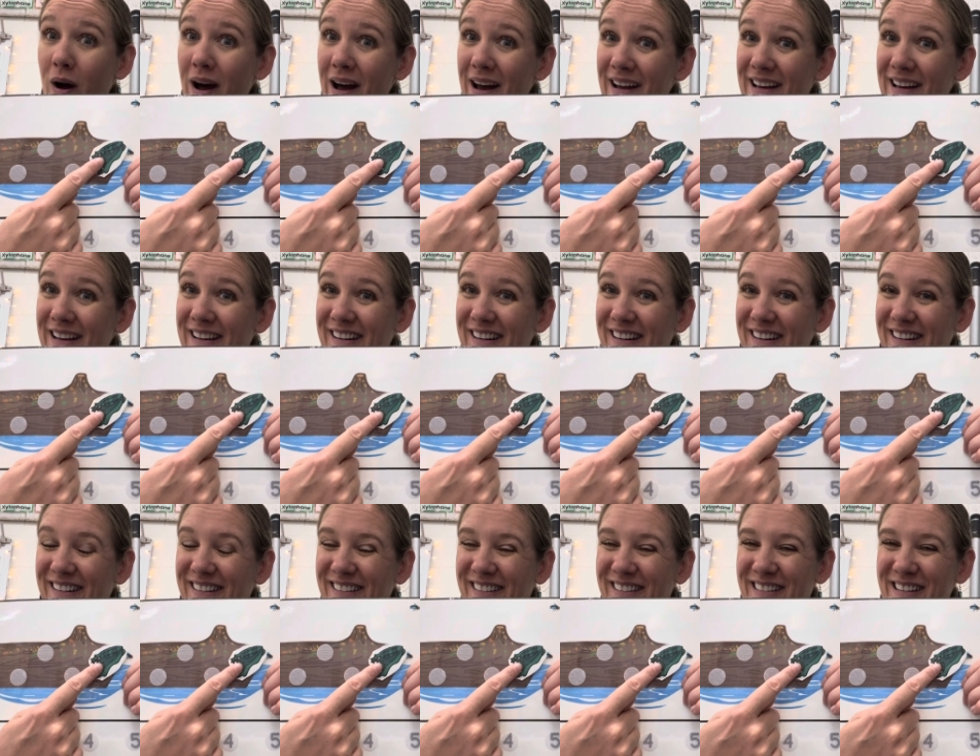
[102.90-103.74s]

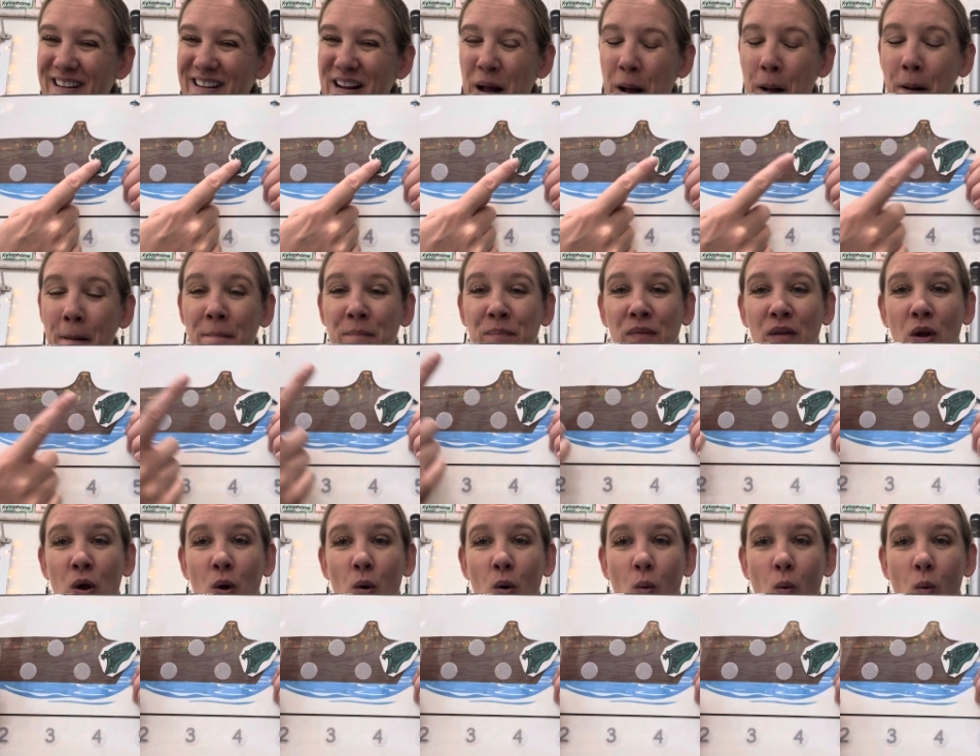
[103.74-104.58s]
One.
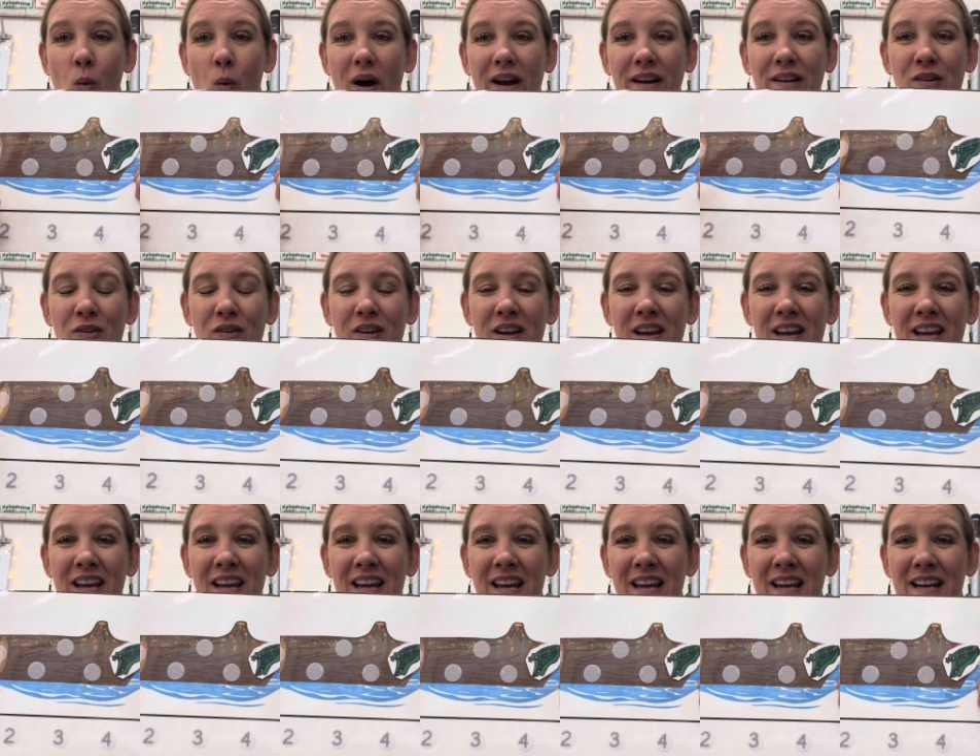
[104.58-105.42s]
One
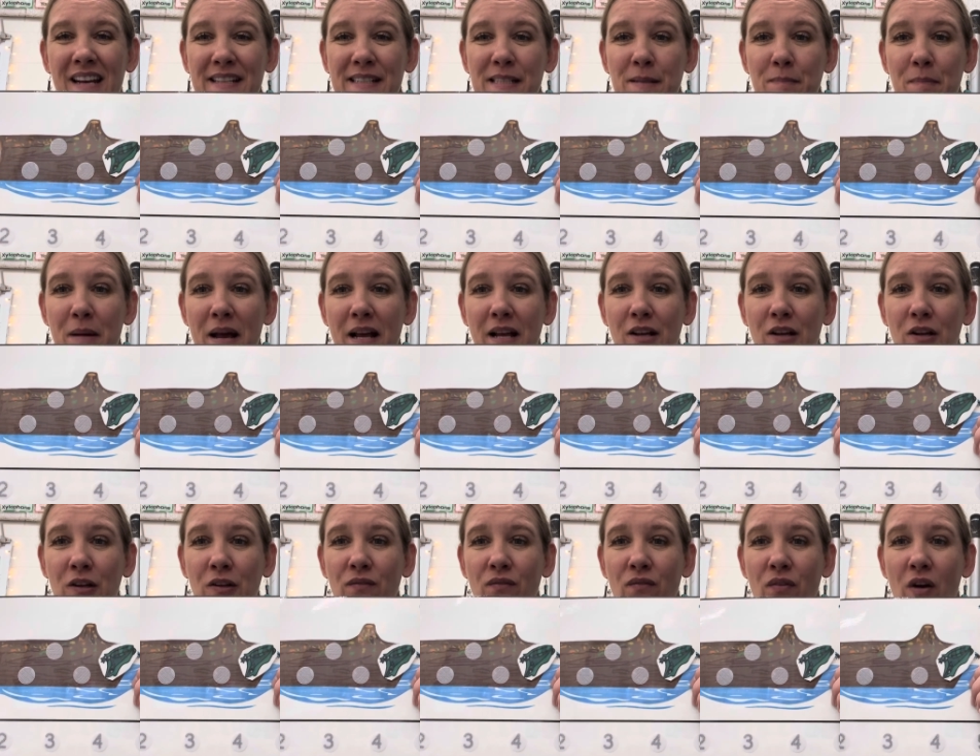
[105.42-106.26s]
green and
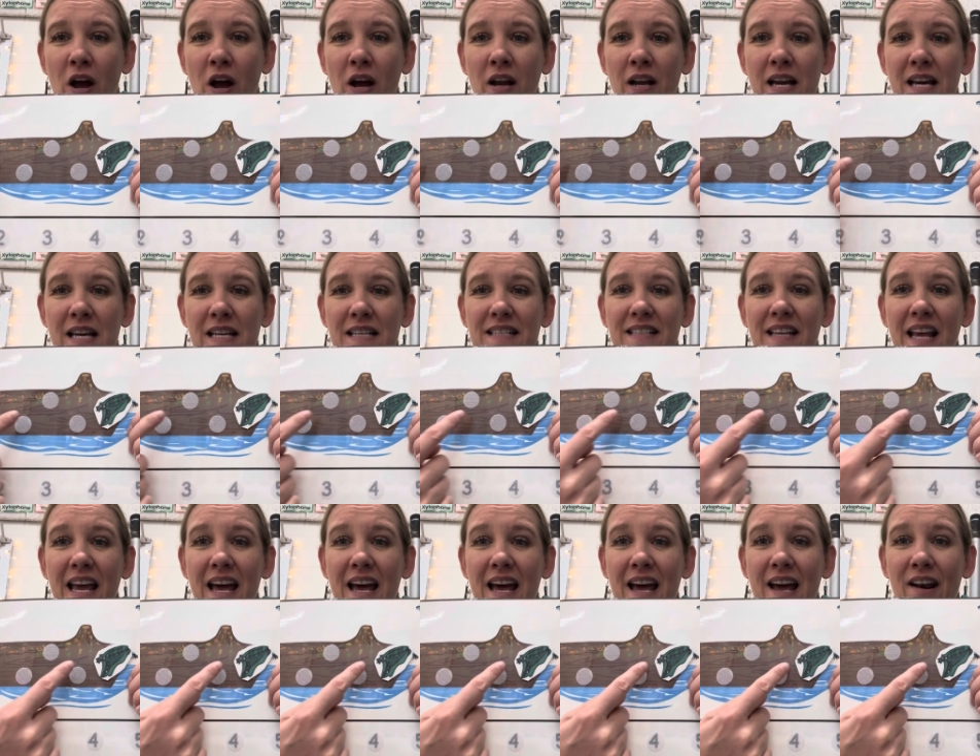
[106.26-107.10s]
speckled frog
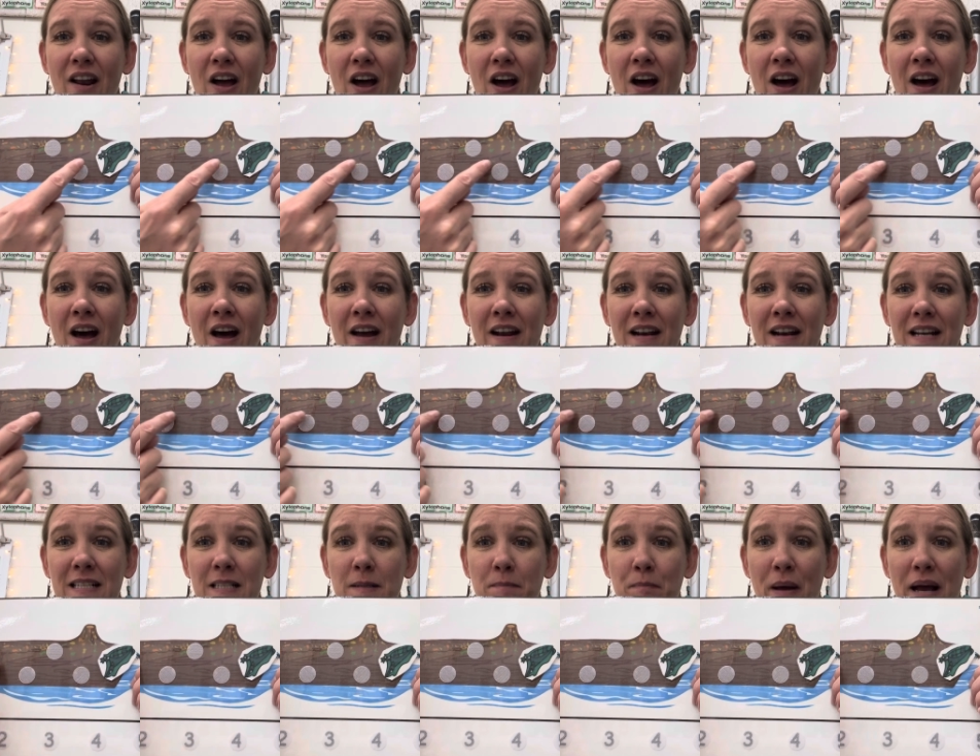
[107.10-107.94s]
sat on
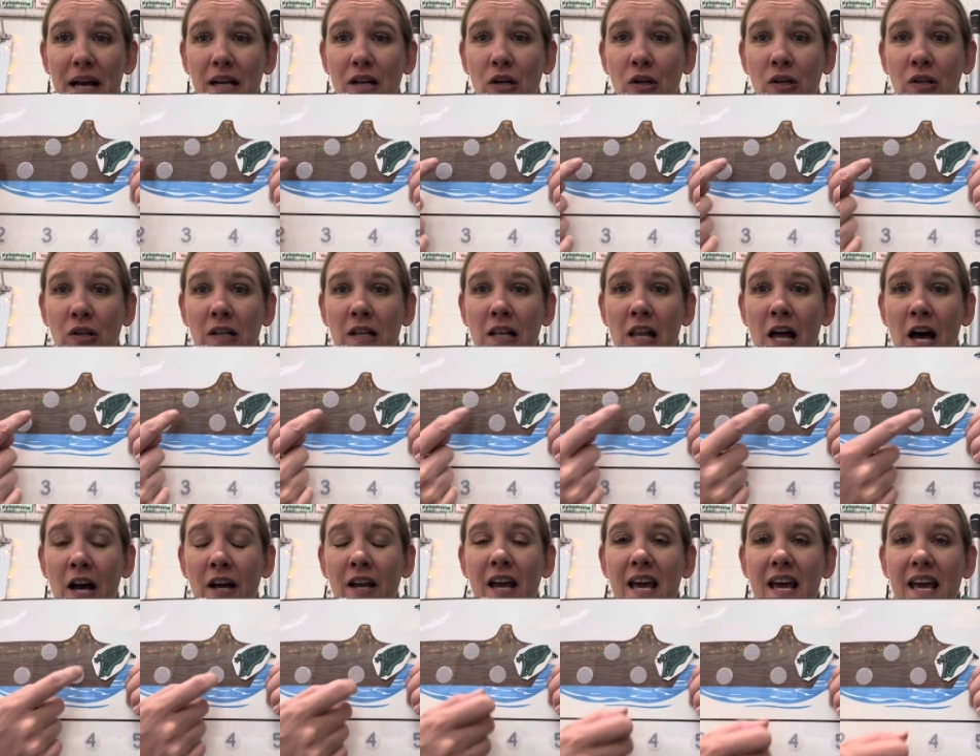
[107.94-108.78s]
a speckled
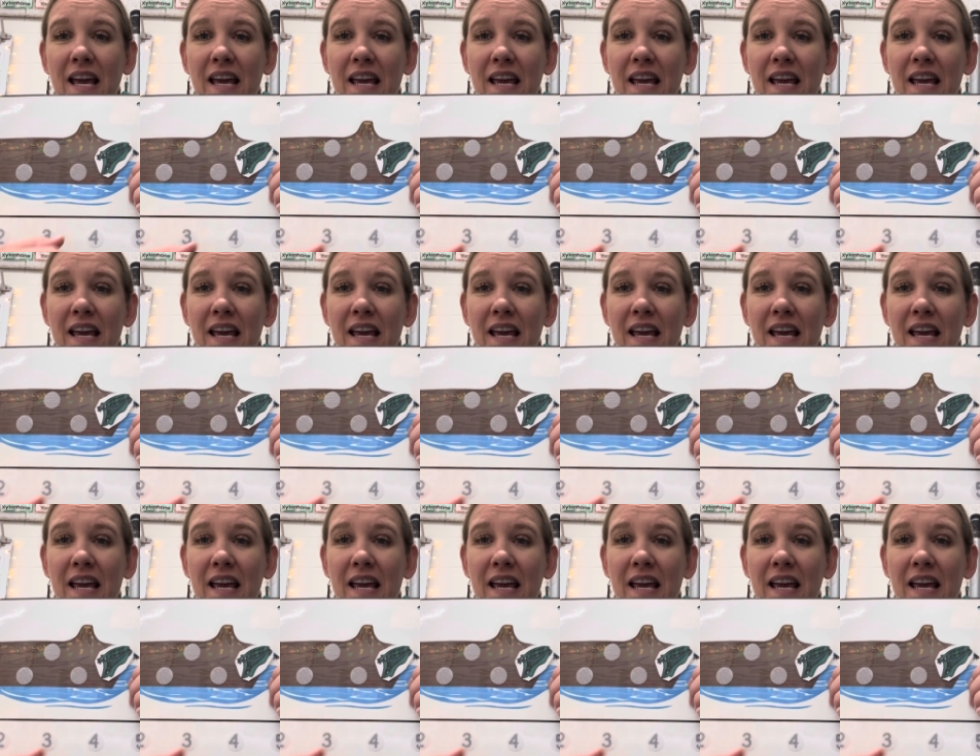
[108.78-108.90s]
log,